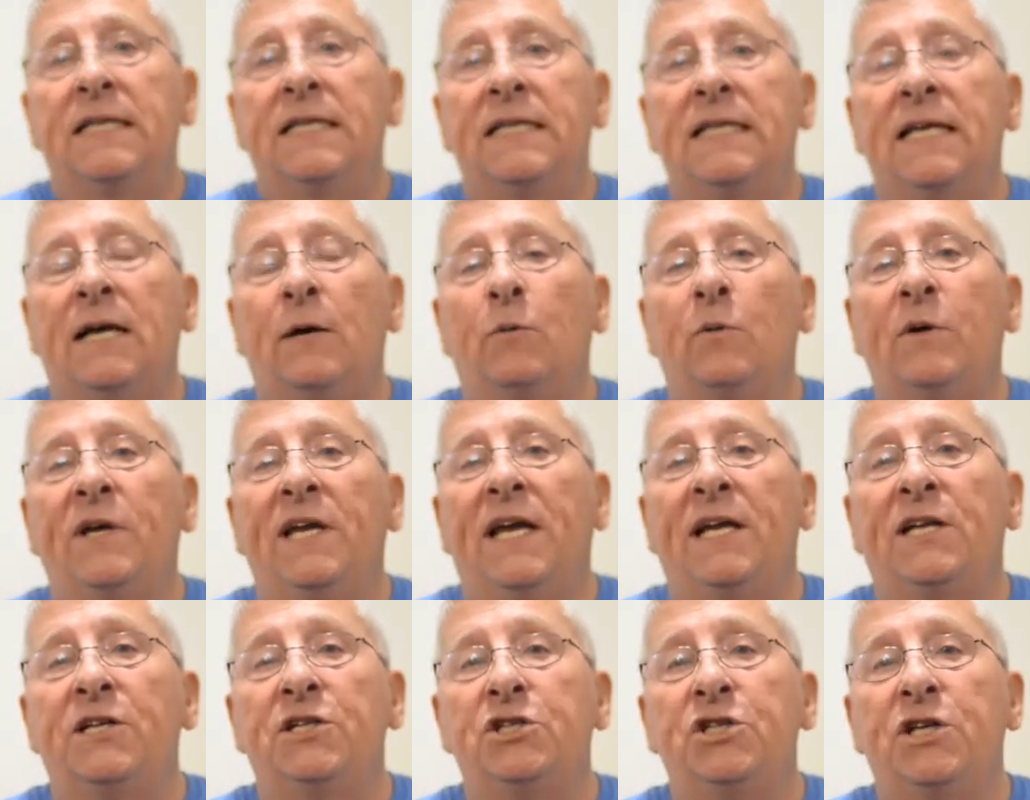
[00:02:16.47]
that we
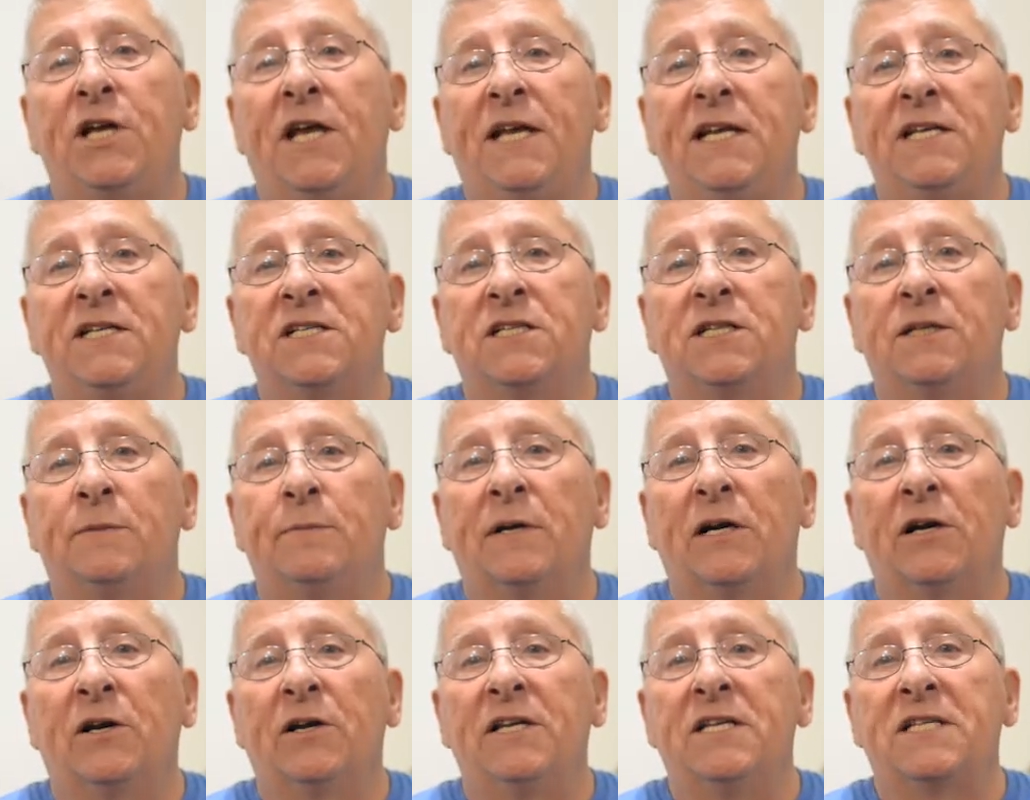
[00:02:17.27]
had changed the
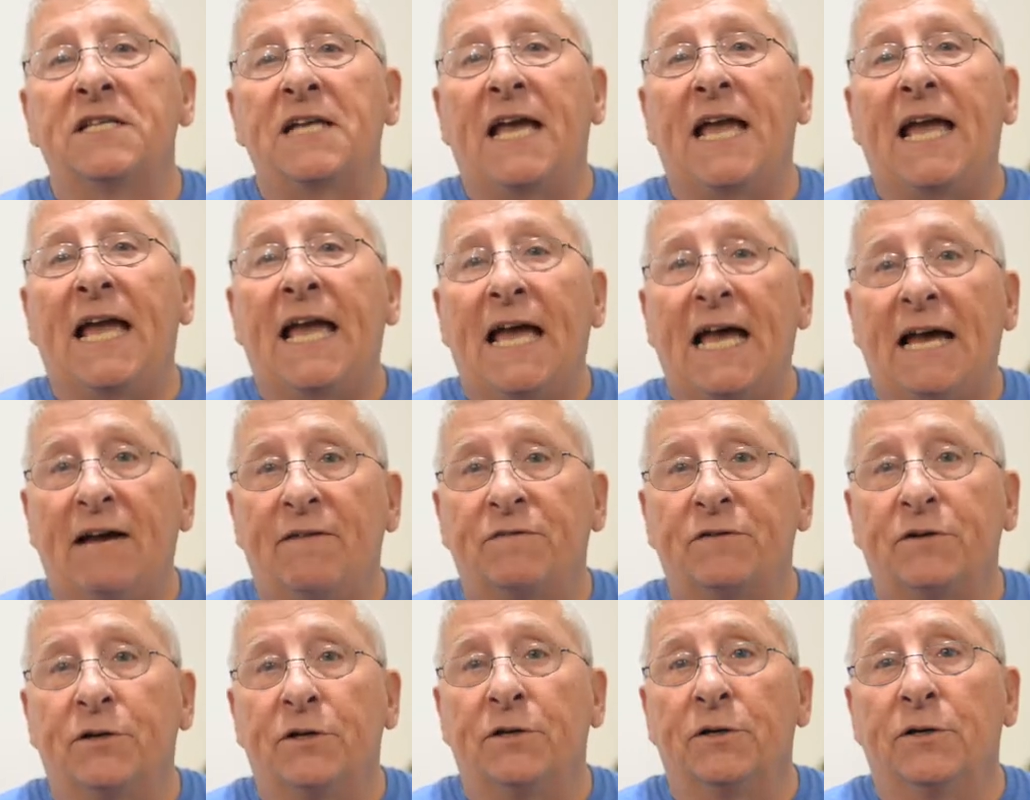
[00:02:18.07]
bearings
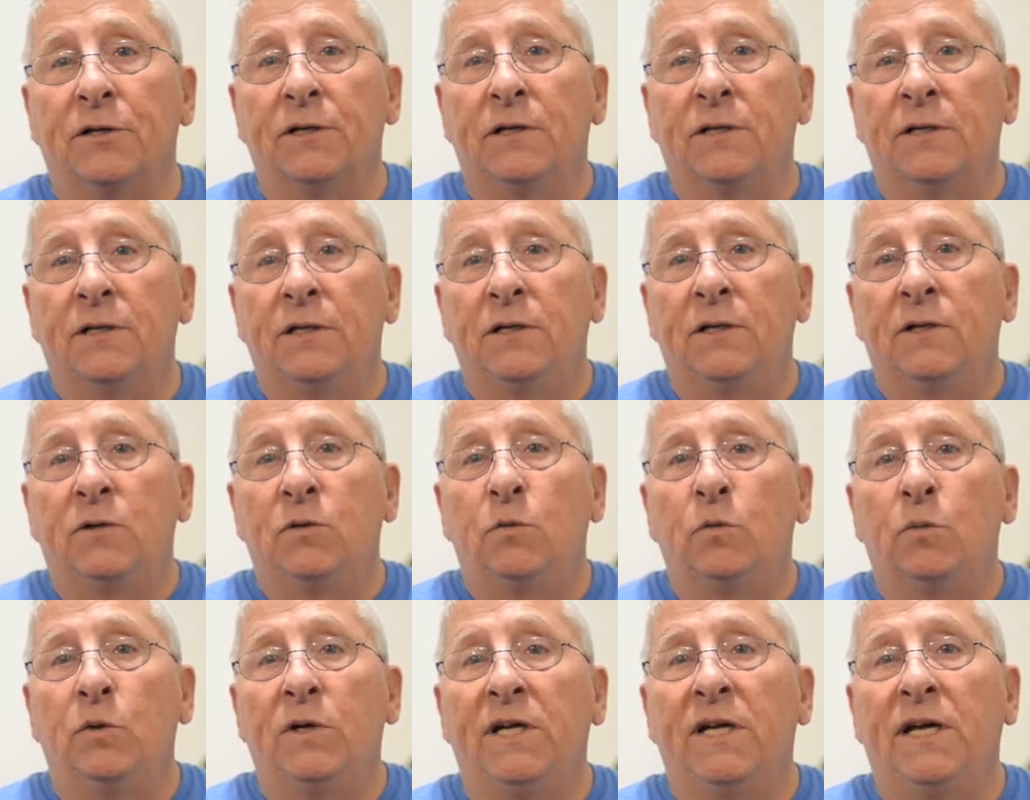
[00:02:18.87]
after
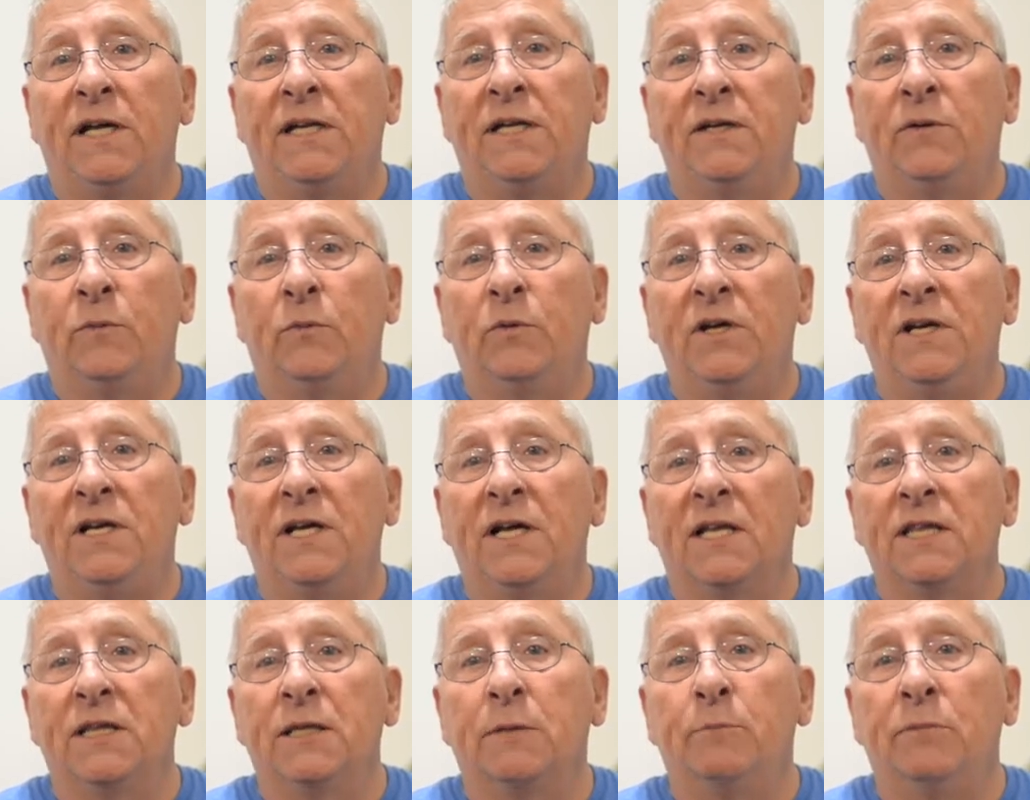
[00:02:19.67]
we had
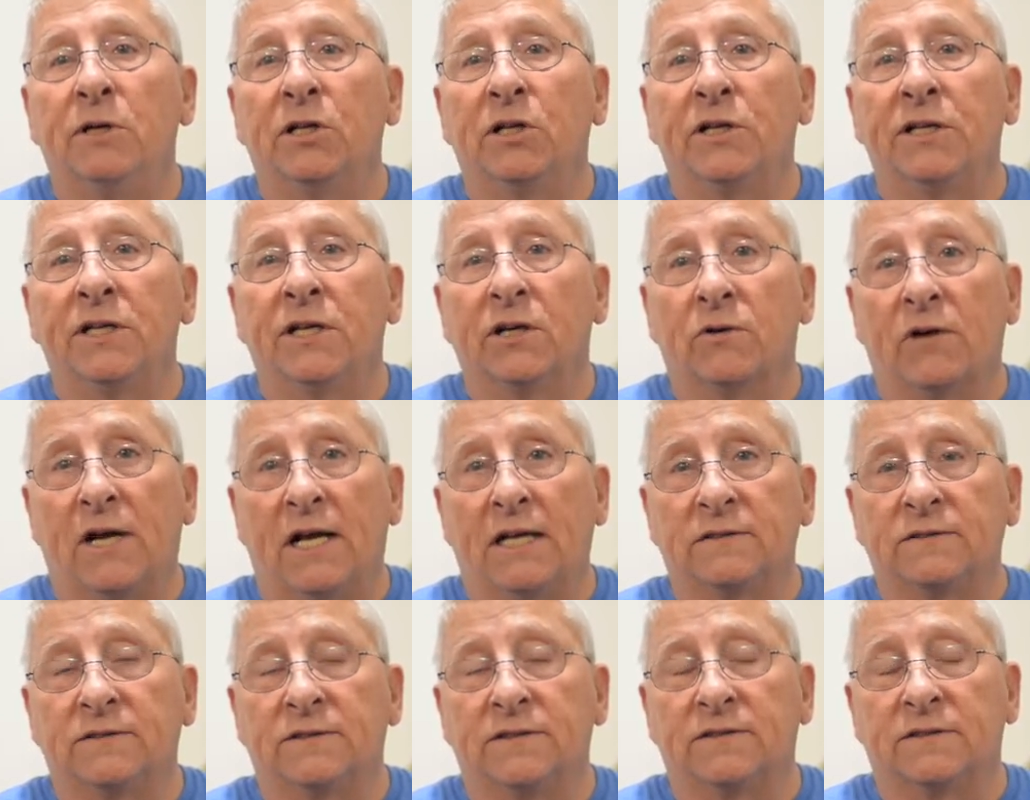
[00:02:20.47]
redone the building
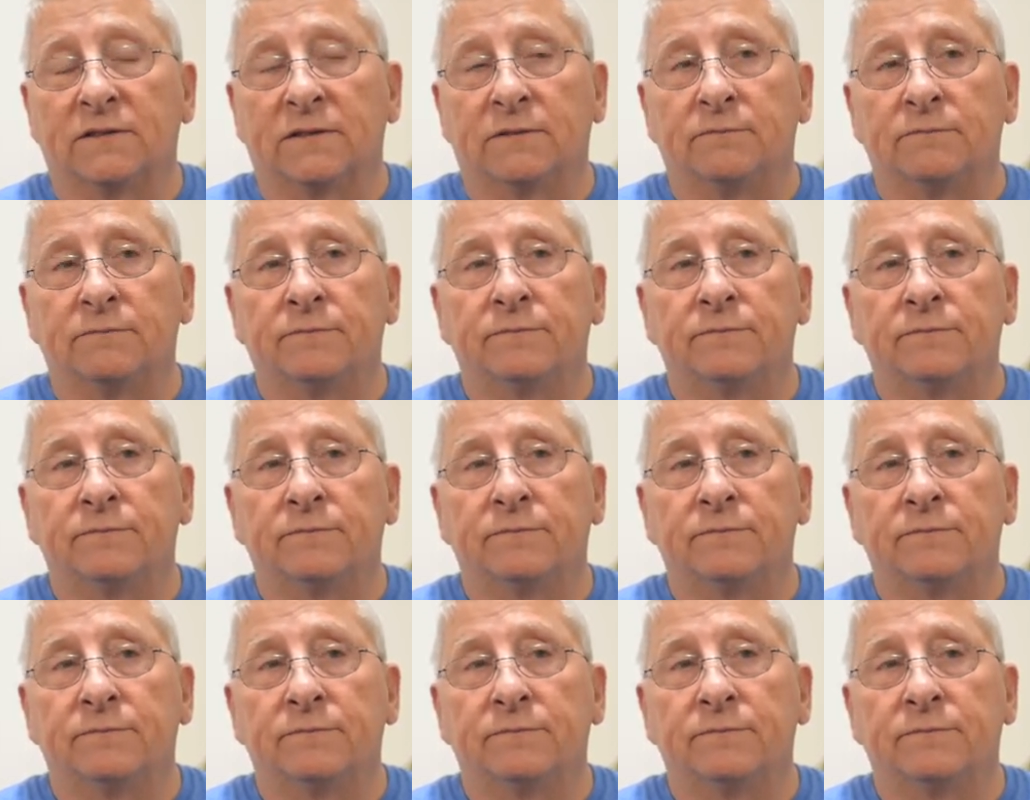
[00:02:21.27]
ground system.